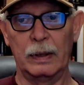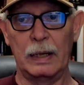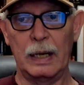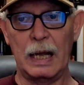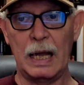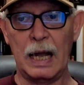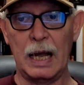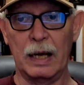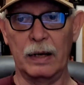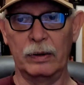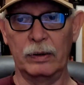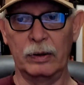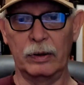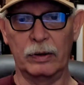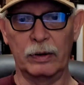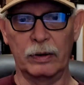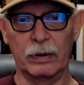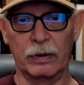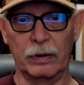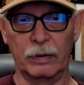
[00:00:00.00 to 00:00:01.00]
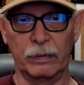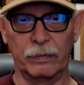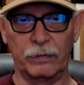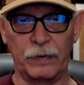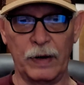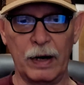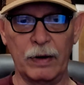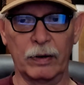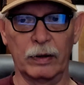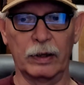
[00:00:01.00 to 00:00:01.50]
And the
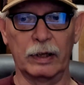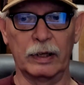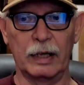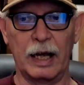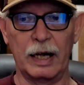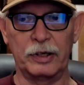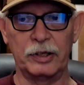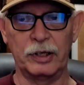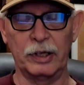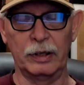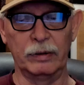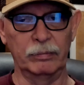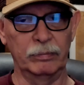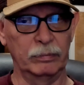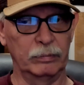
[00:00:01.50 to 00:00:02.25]
federal election,